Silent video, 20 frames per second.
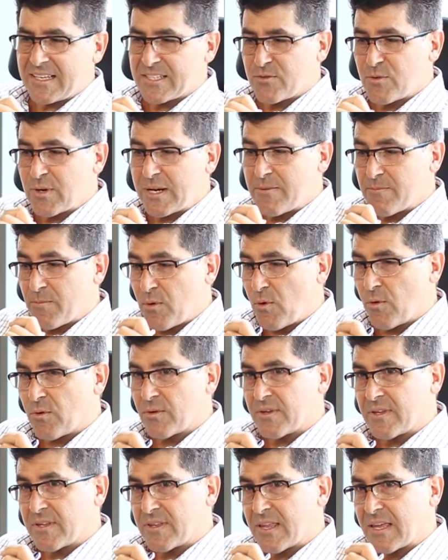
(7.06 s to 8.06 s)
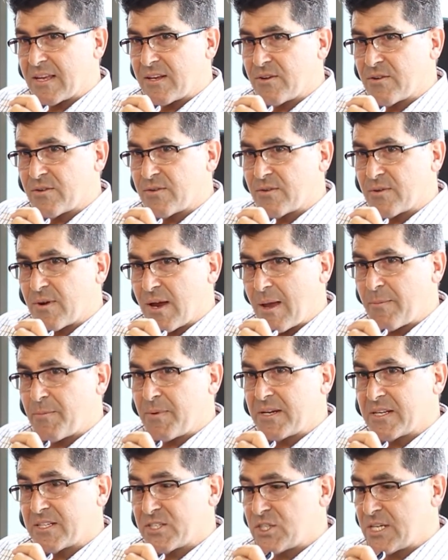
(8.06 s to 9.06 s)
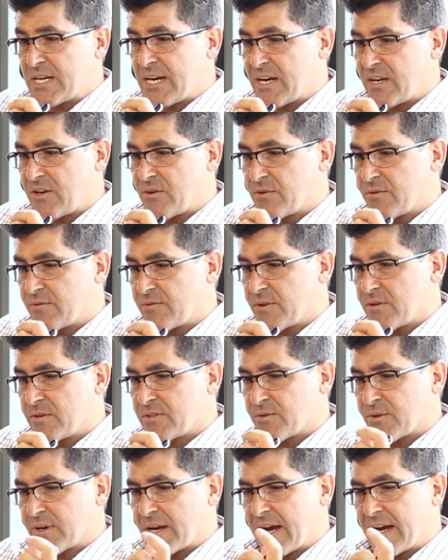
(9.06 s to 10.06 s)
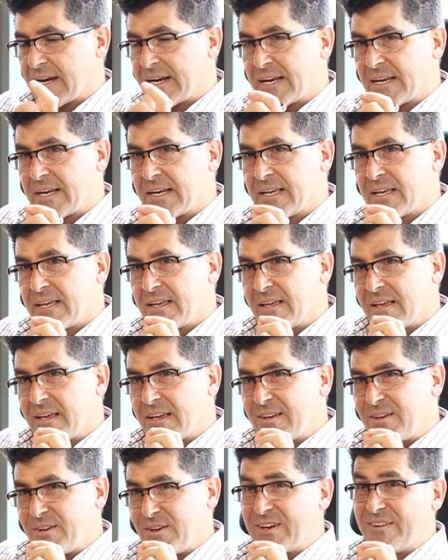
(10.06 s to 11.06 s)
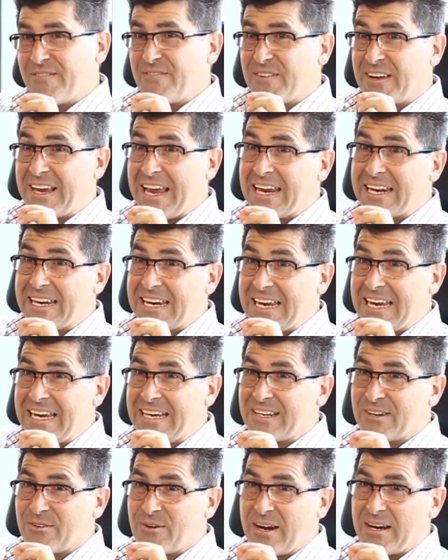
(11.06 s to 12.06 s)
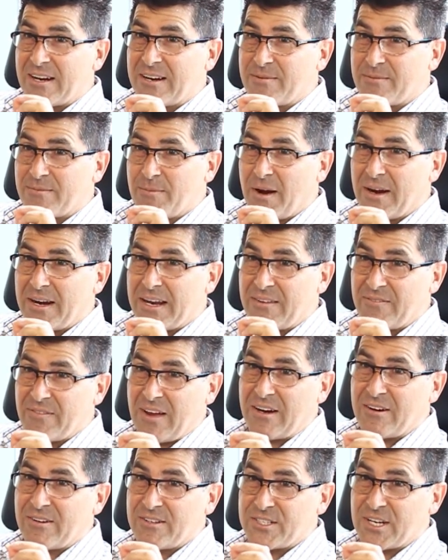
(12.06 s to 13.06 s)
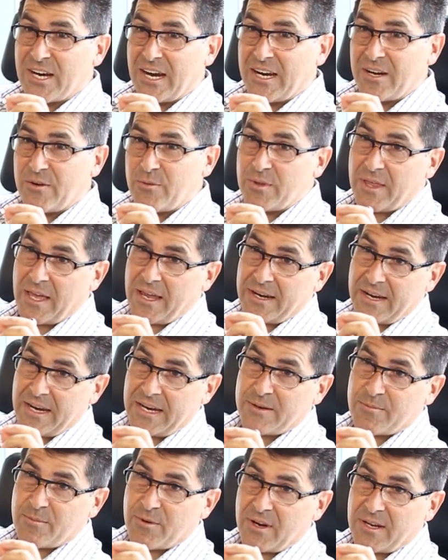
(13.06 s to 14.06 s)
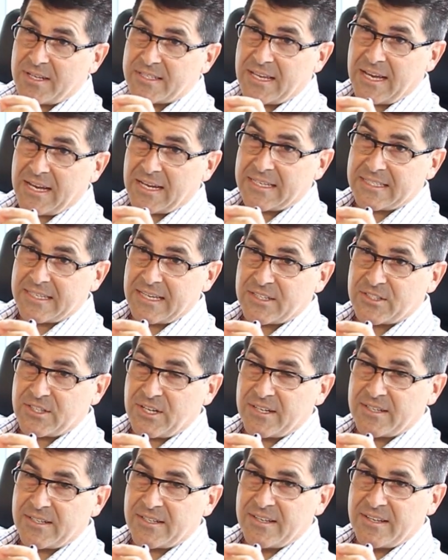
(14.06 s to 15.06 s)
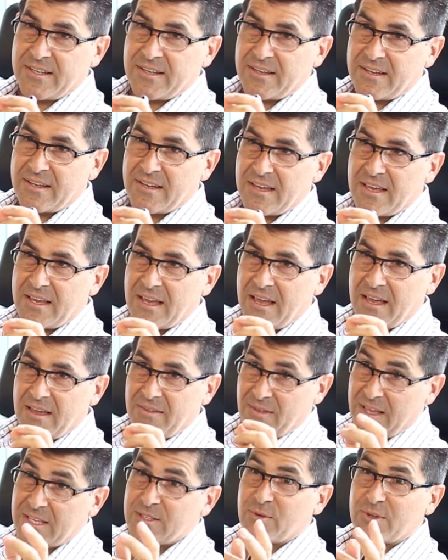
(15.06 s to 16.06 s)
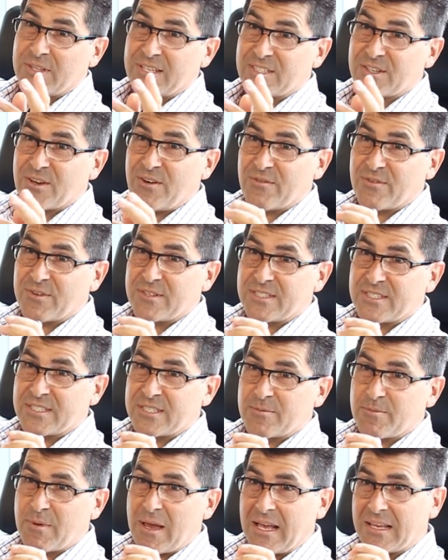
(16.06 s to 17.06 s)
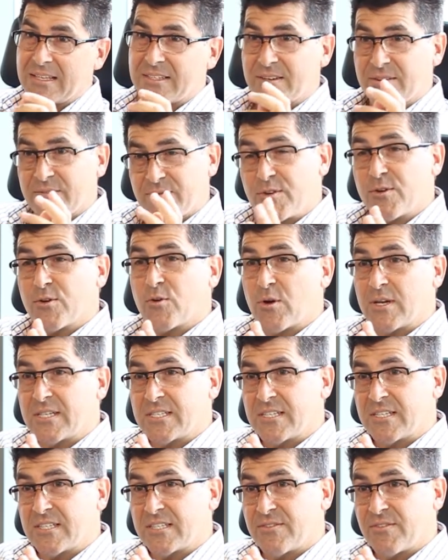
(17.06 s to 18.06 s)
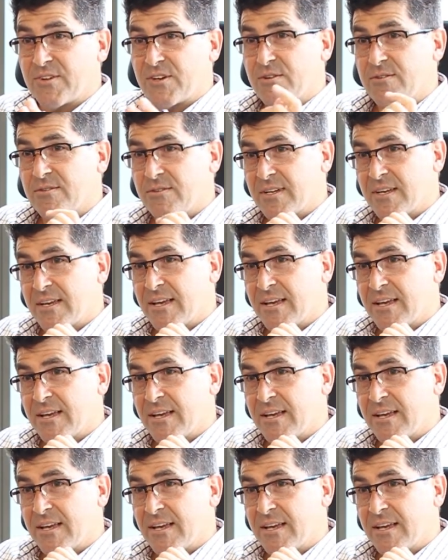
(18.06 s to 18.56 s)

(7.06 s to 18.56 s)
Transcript: think it's really important that you're happy to share your views regarding you can forget an integrated mining value chain without an enterprise architecture. That's what this conference is about. So a few questions for you.